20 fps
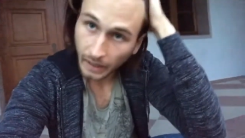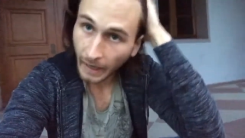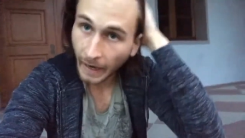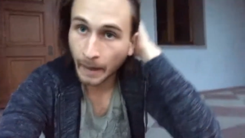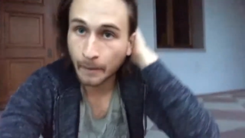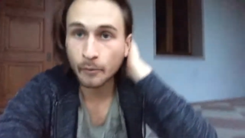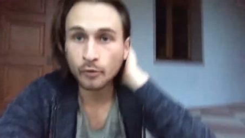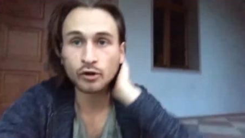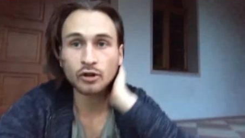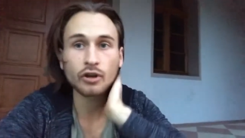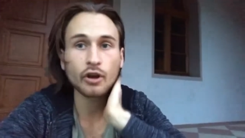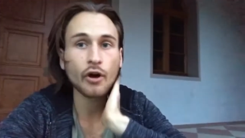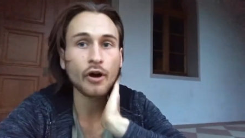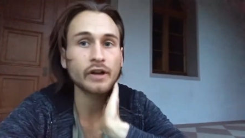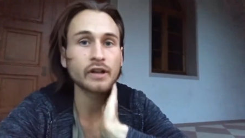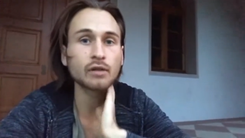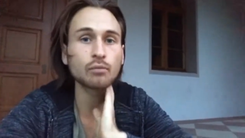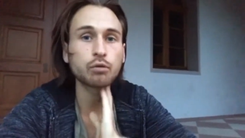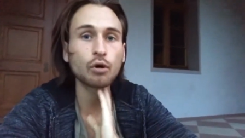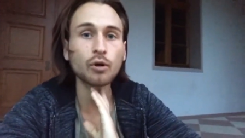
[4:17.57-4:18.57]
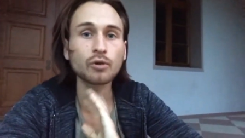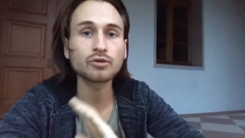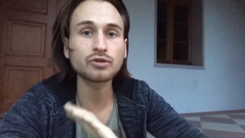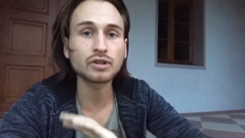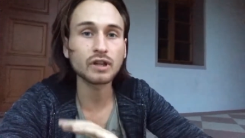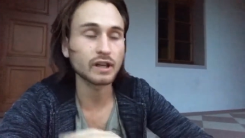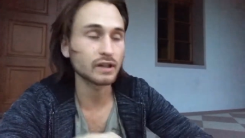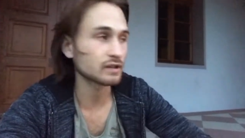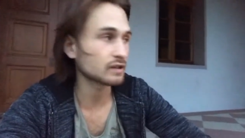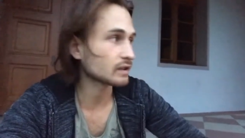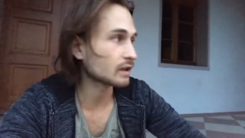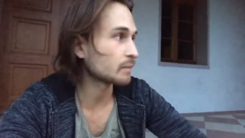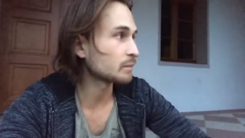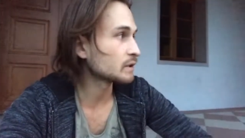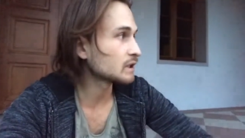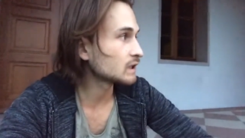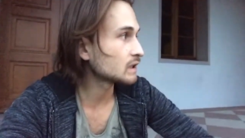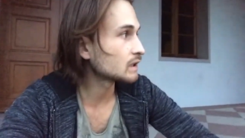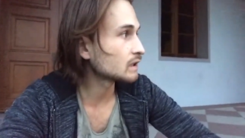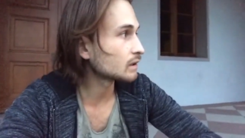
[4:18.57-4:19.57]
I'm on a learning process. I
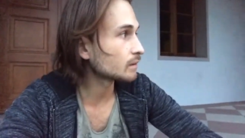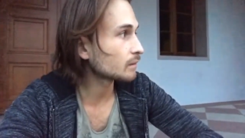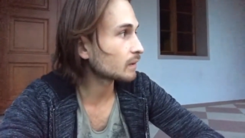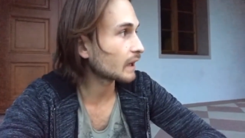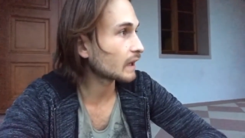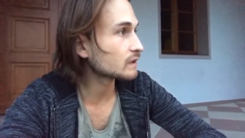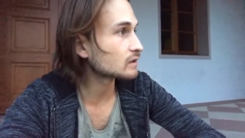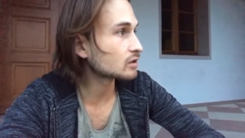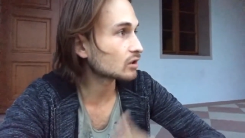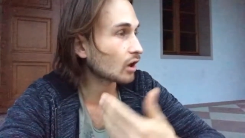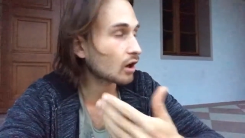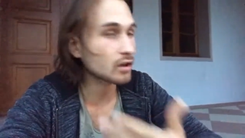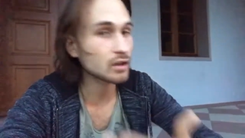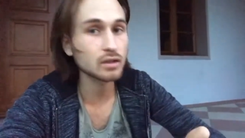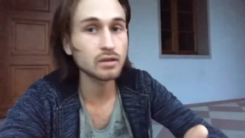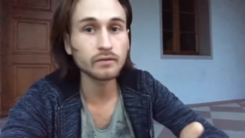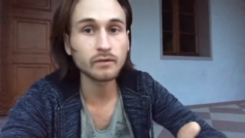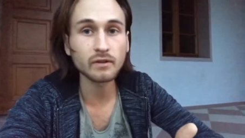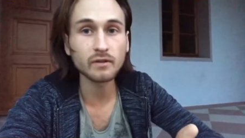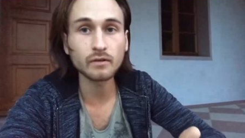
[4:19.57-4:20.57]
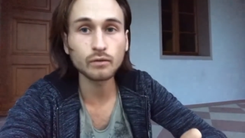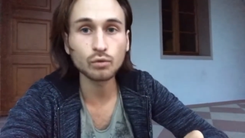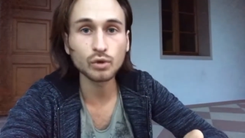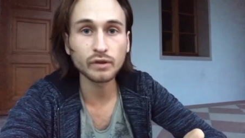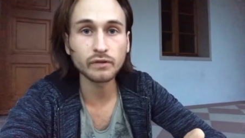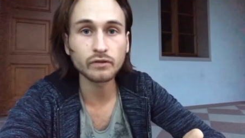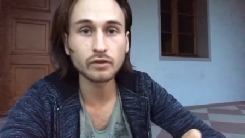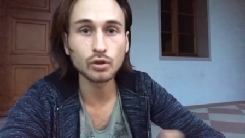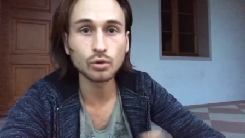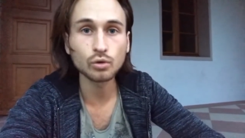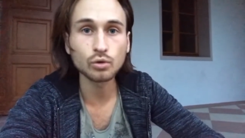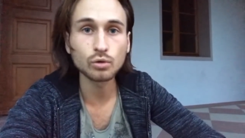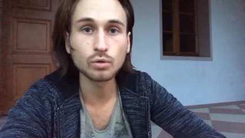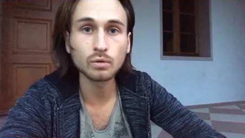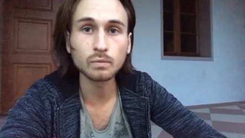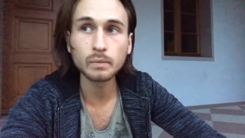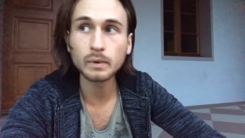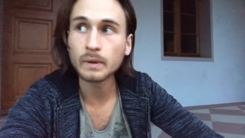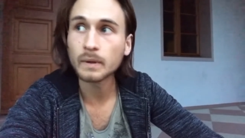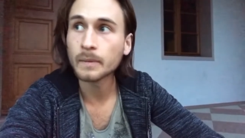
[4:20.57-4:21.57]
mean, I started with, with
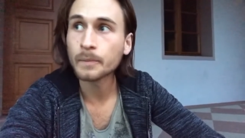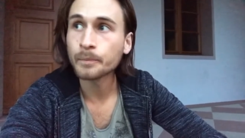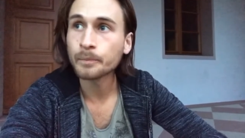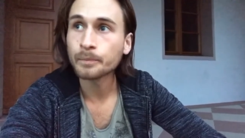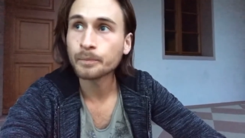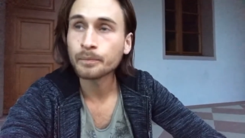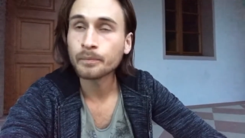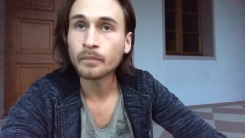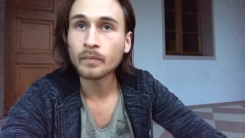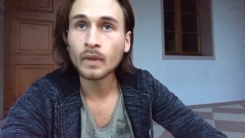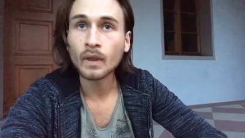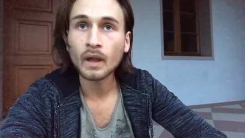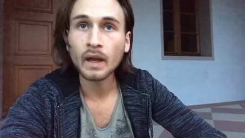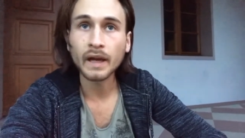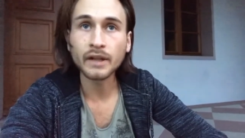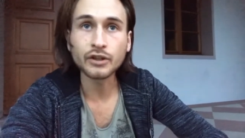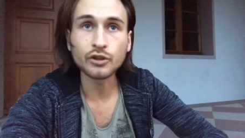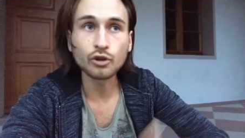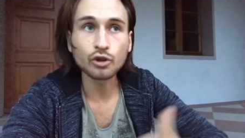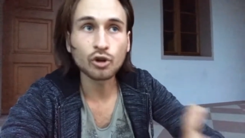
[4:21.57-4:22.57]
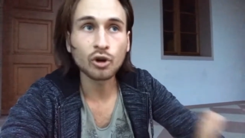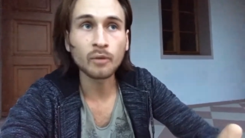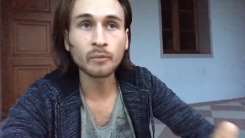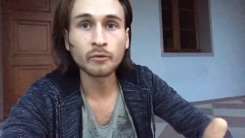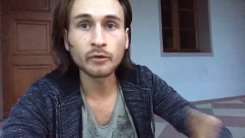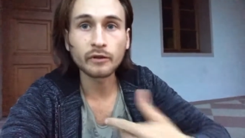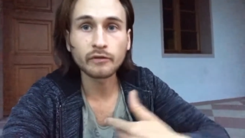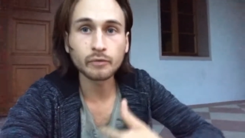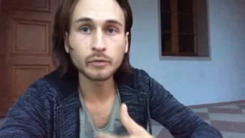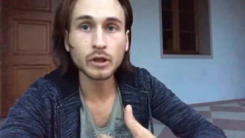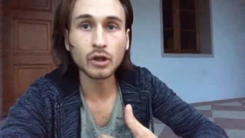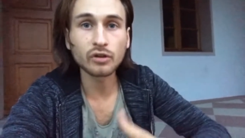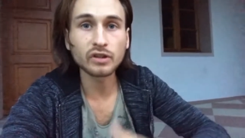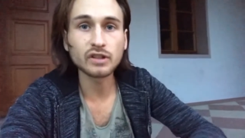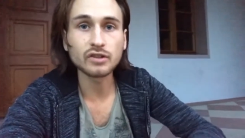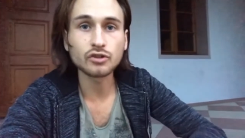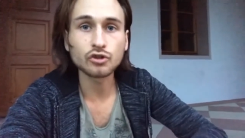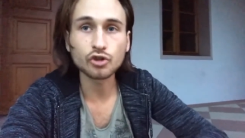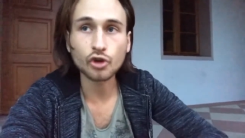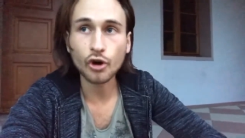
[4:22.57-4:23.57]
YouTube and you come with me on
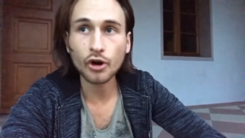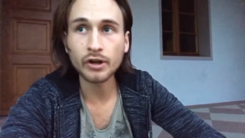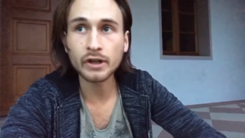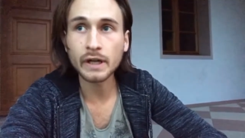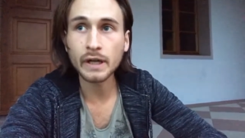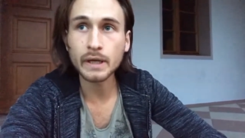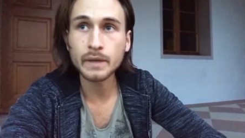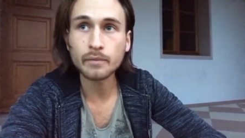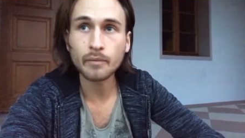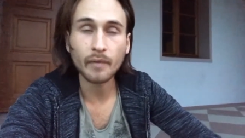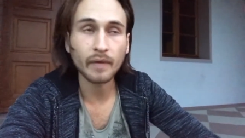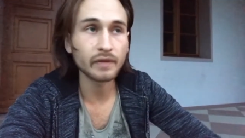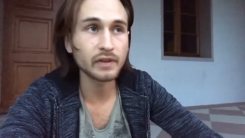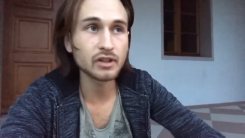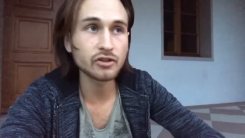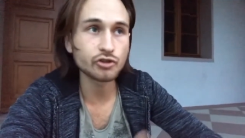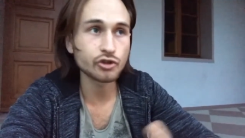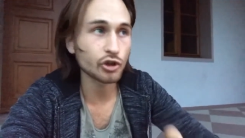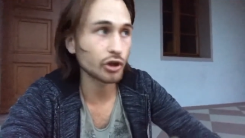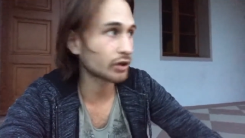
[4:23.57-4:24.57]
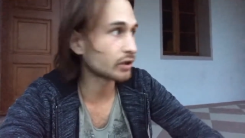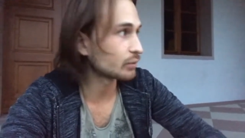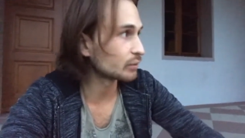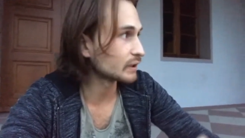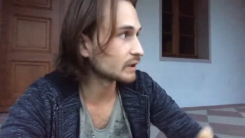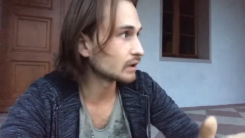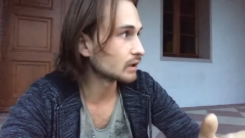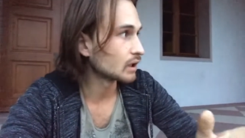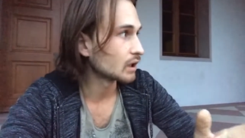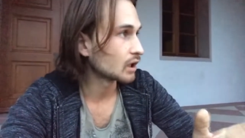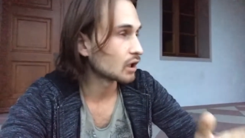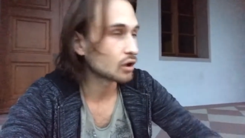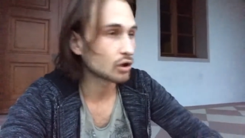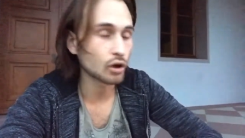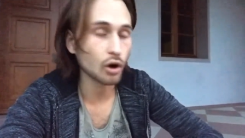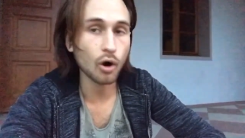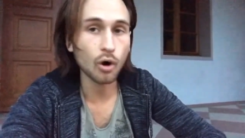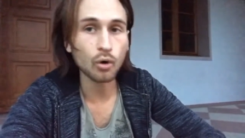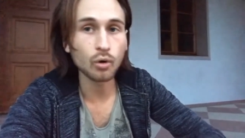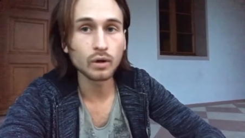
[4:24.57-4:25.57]
this journey and this journey will
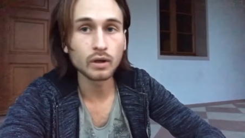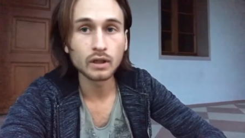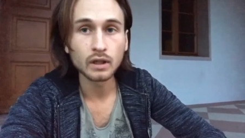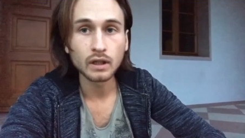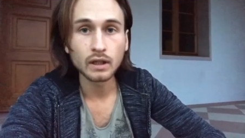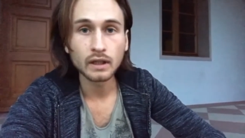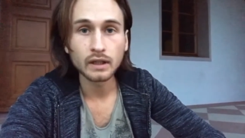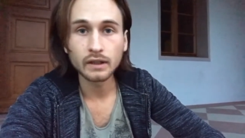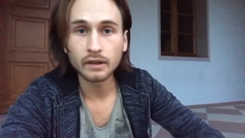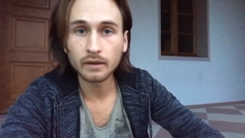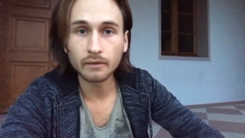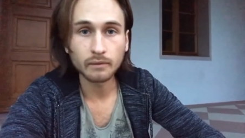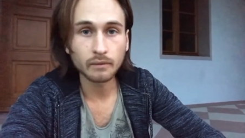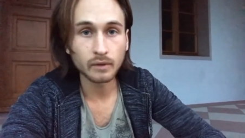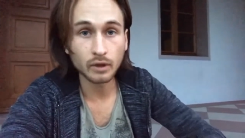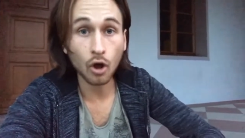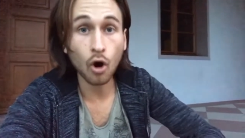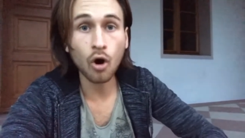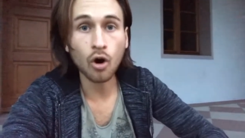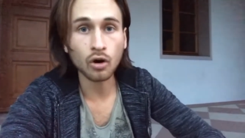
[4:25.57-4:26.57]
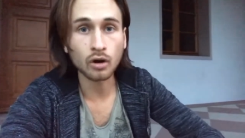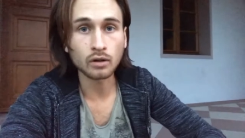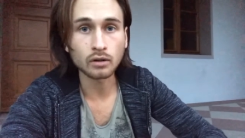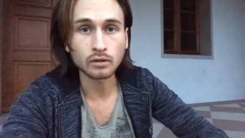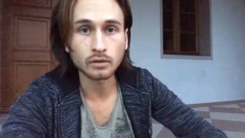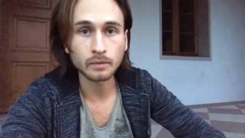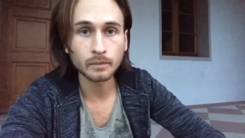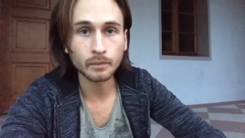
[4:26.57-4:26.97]
go long.